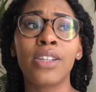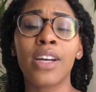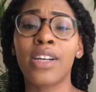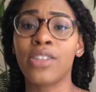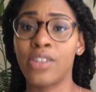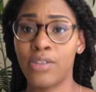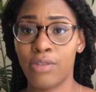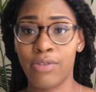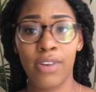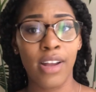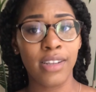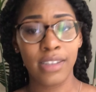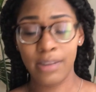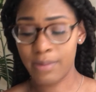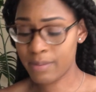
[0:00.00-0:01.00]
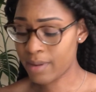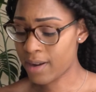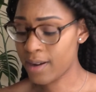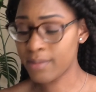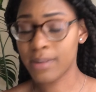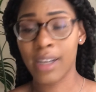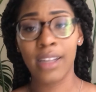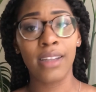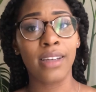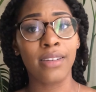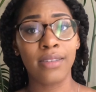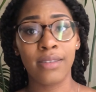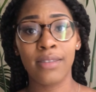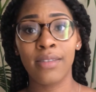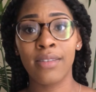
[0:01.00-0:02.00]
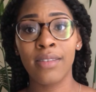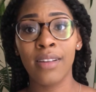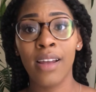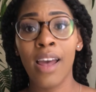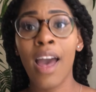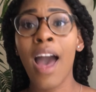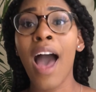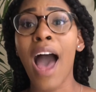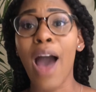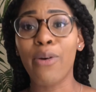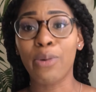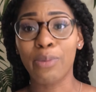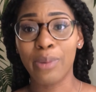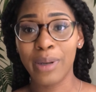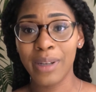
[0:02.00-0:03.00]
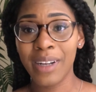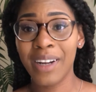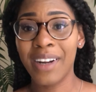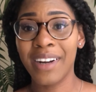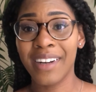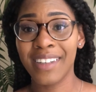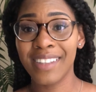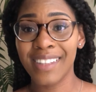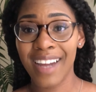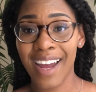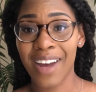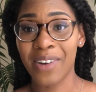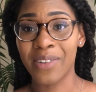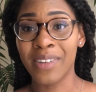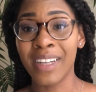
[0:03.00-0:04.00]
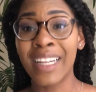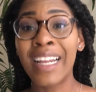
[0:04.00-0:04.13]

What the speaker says: She will fall asleep in my arms like this. I will put her down